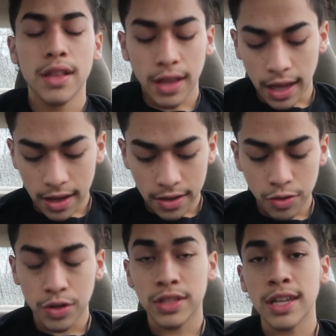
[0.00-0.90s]
Like,
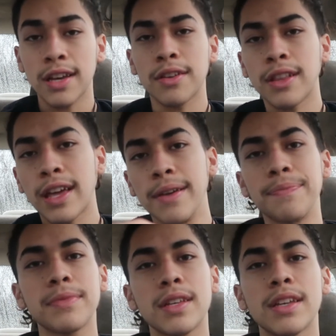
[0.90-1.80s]
you could tell, like,
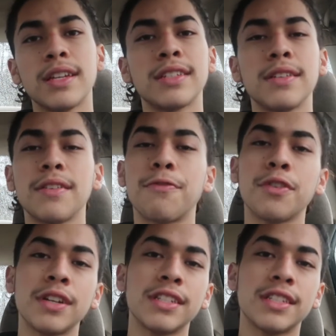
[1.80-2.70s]

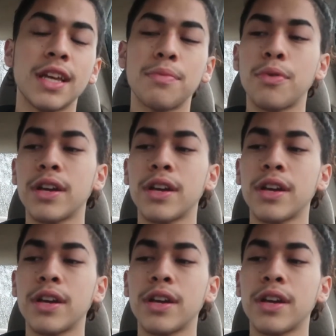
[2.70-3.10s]
for example,